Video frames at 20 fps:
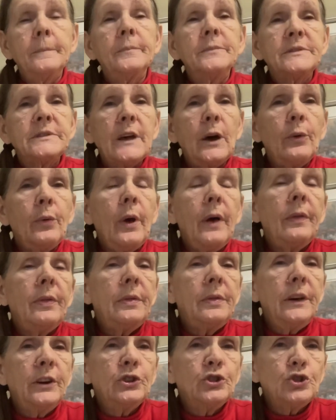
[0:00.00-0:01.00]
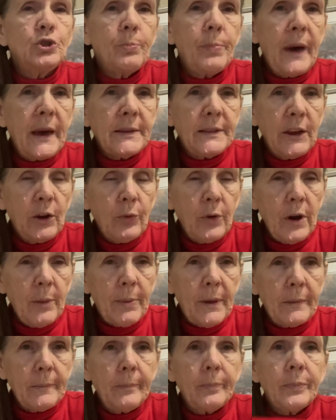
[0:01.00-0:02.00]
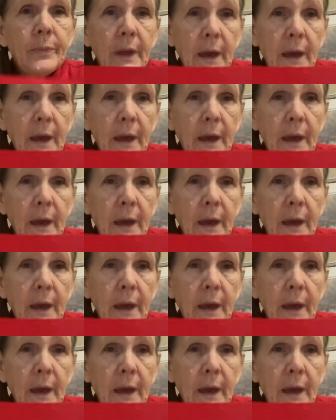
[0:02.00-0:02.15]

so there's your basic ribbon,